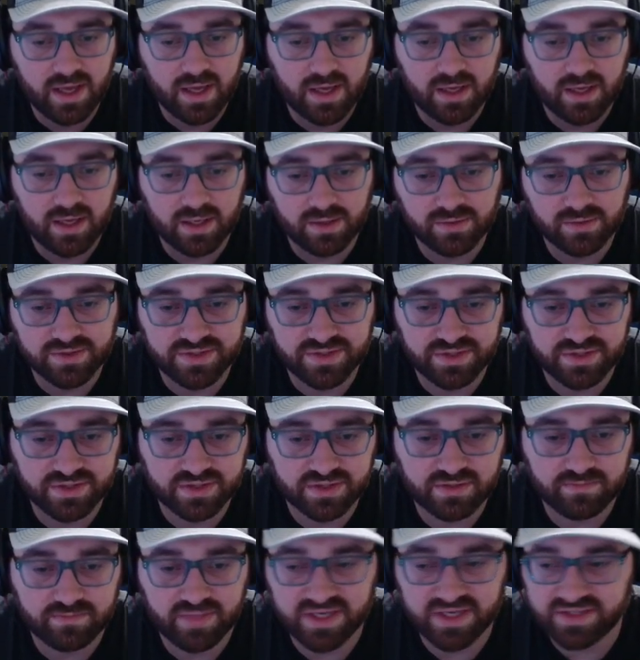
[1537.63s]
It was
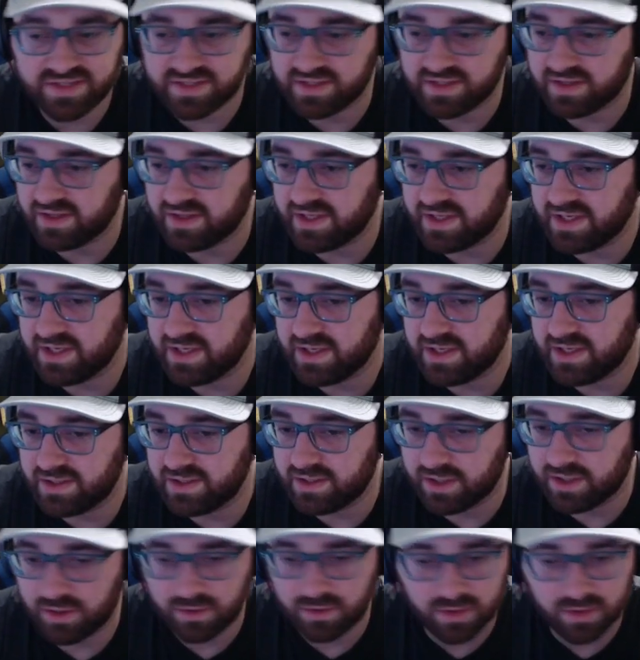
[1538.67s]
just basically,
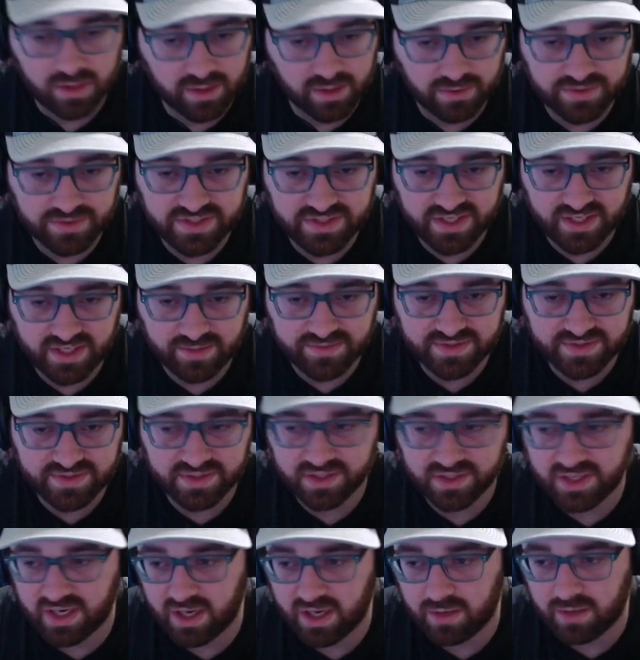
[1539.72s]
little tips that
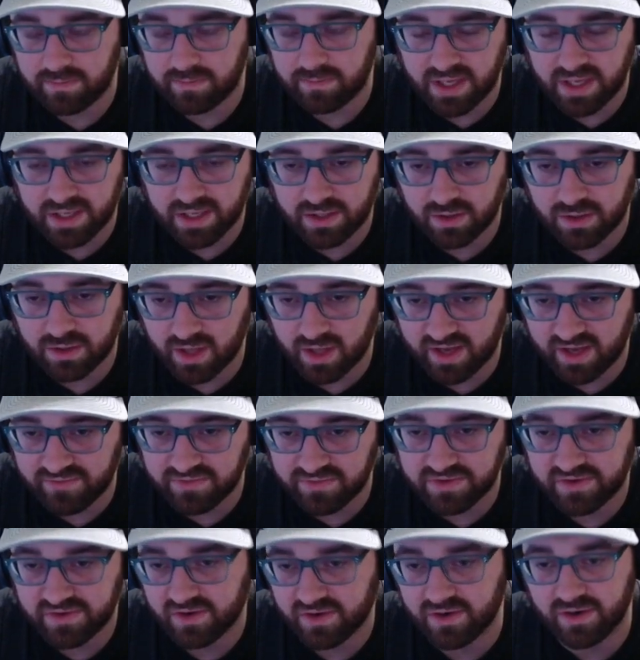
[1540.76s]
could help make your life in
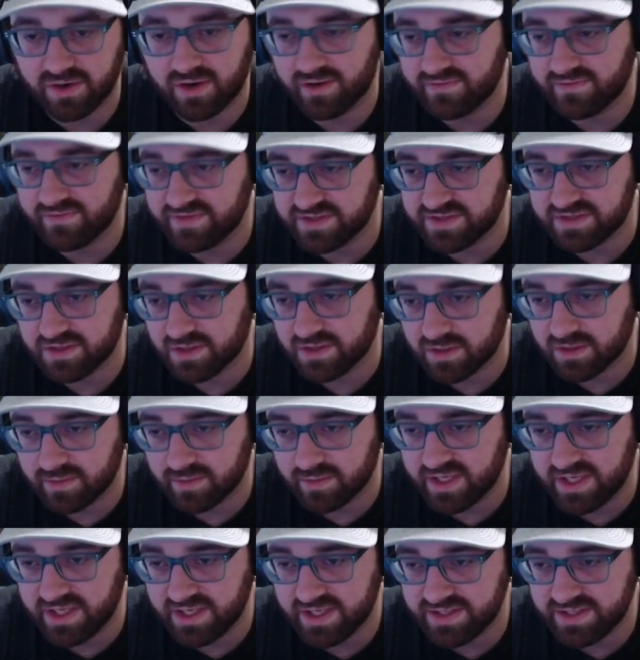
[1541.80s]
Tarkov just a little bit
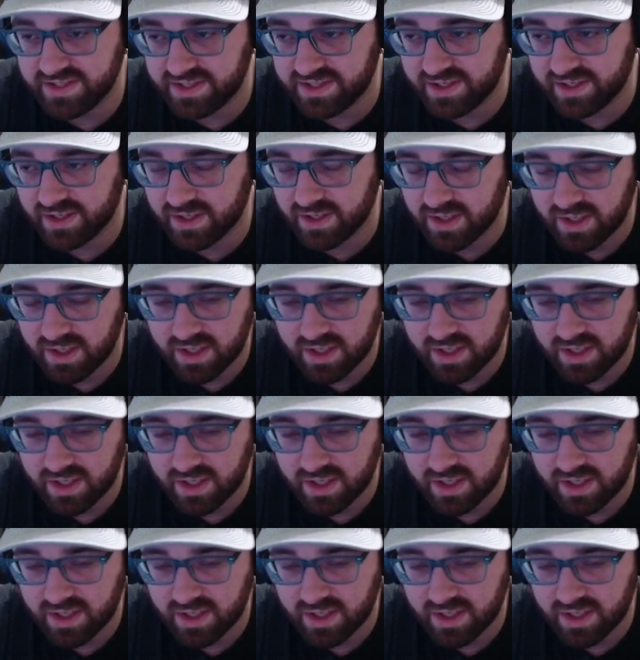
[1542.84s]
easier.